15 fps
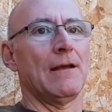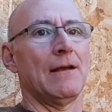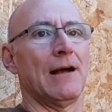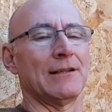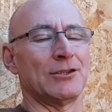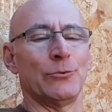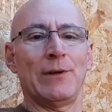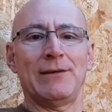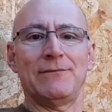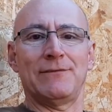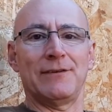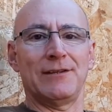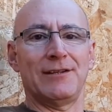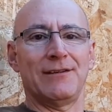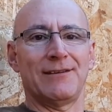I do
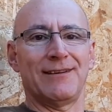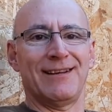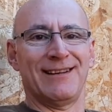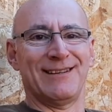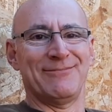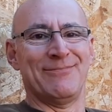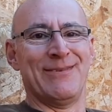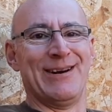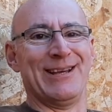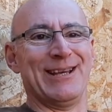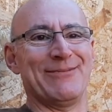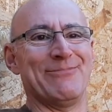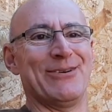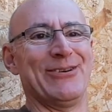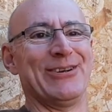envy my
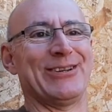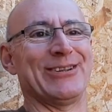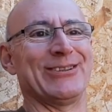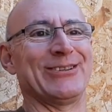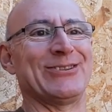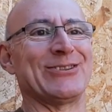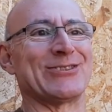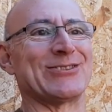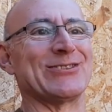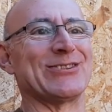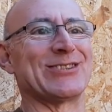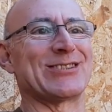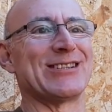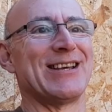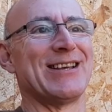American
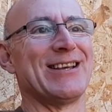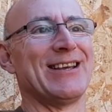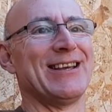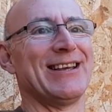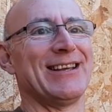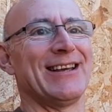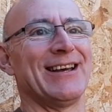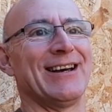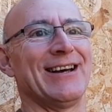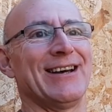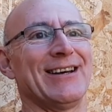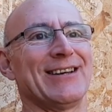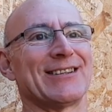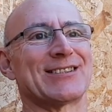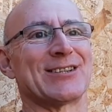cousins
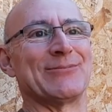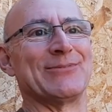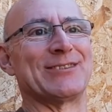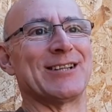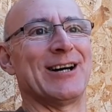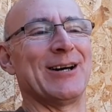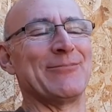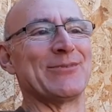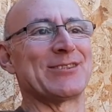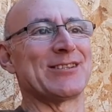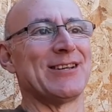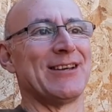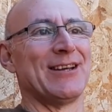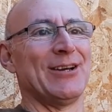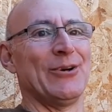sometimes
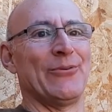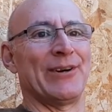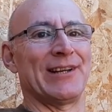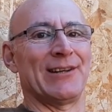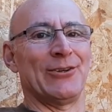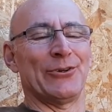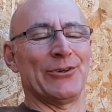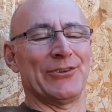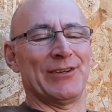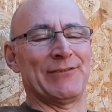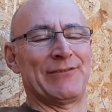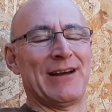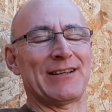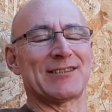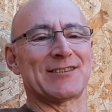when I look at the
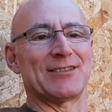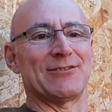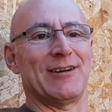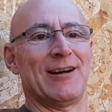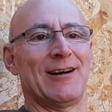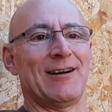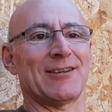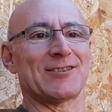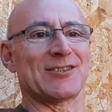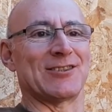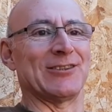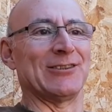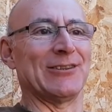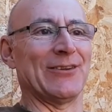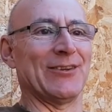vast
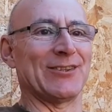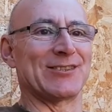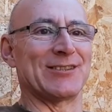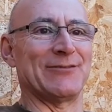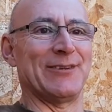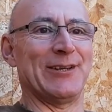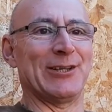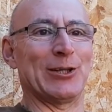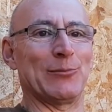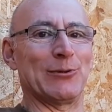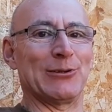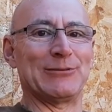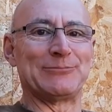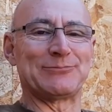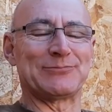arsenal that's
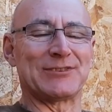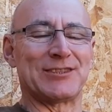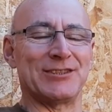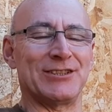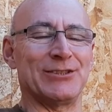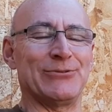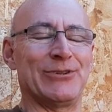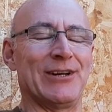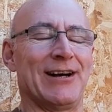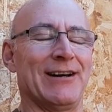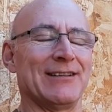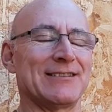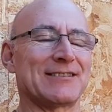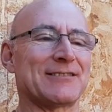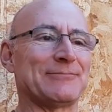available to you
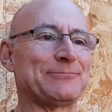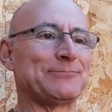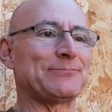guys